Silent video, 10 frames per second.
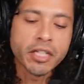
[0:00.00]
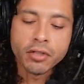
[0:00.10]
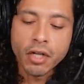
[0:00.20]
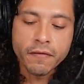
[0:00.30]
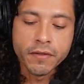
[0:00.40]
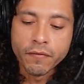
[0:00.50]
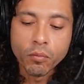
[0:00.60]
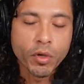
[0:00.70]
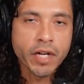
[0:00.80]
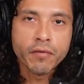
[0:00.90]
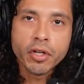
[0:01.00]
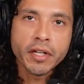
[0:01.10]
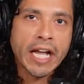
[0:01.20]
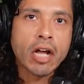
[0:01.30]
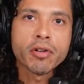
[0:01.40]
based off of
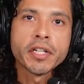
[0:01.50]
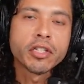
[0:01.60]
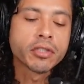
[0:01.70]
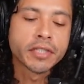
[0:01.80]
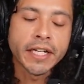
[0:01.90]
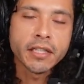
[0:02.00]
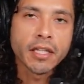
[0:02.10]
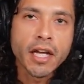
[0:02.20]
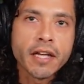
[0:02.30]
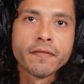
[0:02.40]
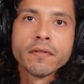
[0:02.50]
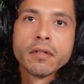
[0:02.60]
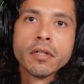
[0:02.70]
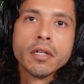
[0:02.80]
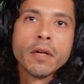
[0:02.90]
whatever you're encountering in your daily
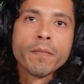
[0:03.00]
life.